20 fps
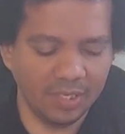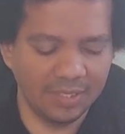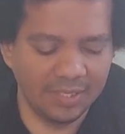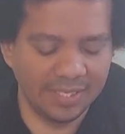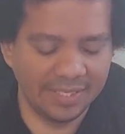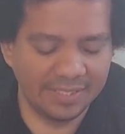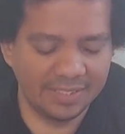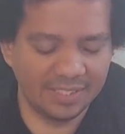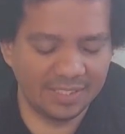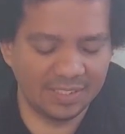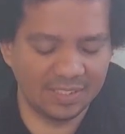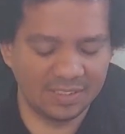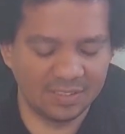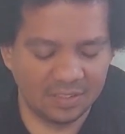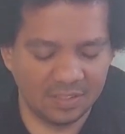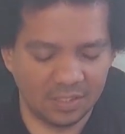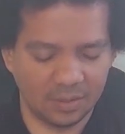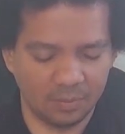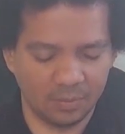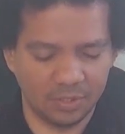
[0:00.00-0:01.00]
linked in the
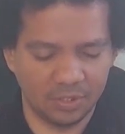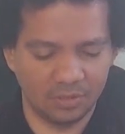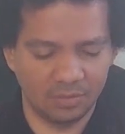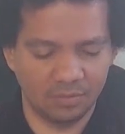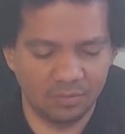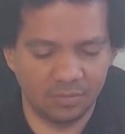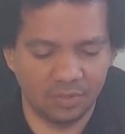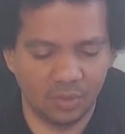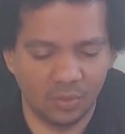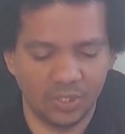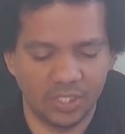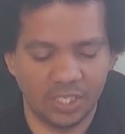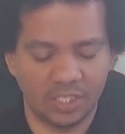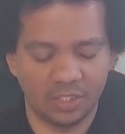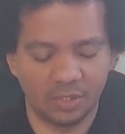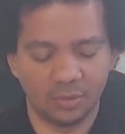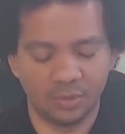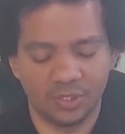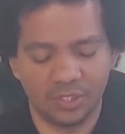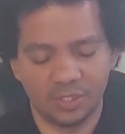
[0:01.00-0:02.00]
description, the way I
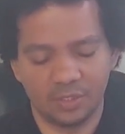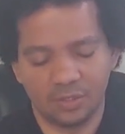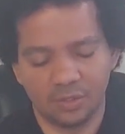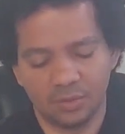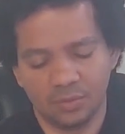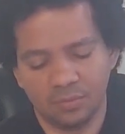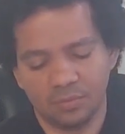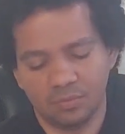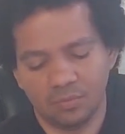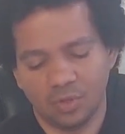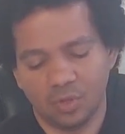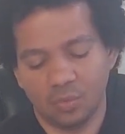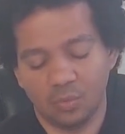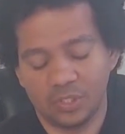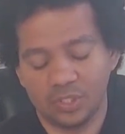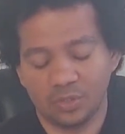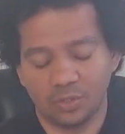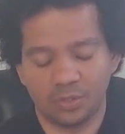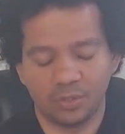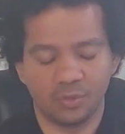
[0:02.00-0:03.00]
usually do,
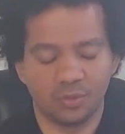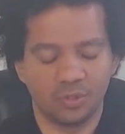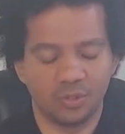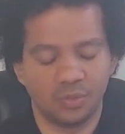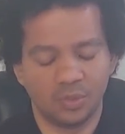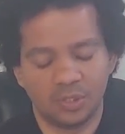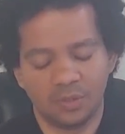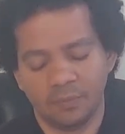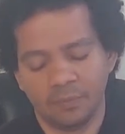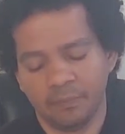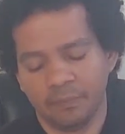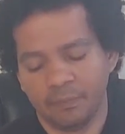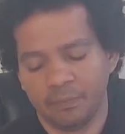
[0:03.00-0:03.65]
always or usual.